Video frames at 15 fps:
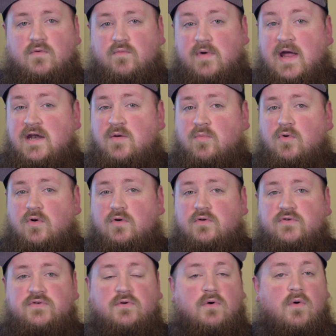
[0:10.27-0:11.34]
random
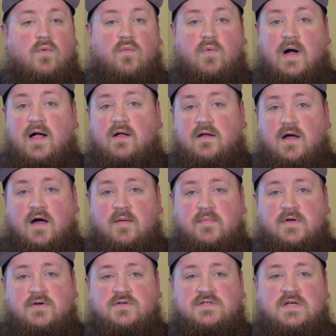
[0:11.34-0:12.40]
rolls, wild
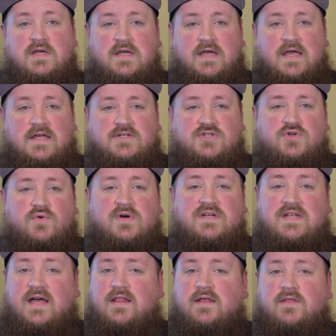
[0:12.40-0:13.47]
combos, and
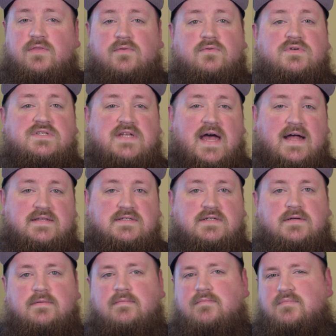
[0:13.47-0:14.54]
storytelling through stats.